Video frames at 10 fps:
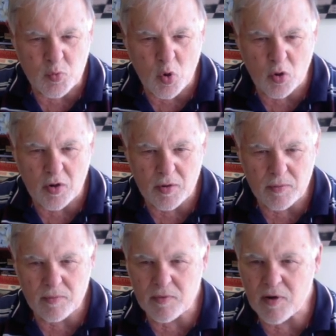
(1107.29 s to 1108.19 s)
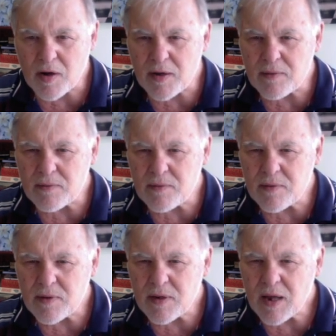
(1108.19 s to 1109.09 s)
rook, right?
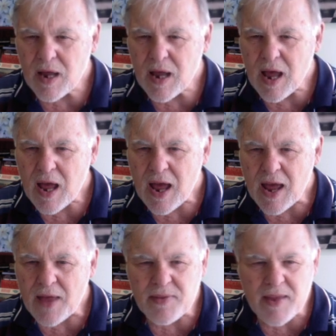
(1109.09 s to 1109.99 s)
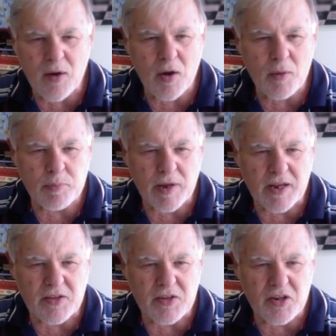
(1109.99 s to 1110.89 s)
And now I
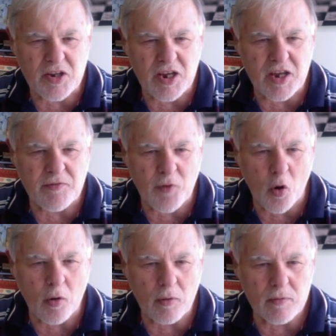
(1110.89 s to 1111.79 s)
played e4.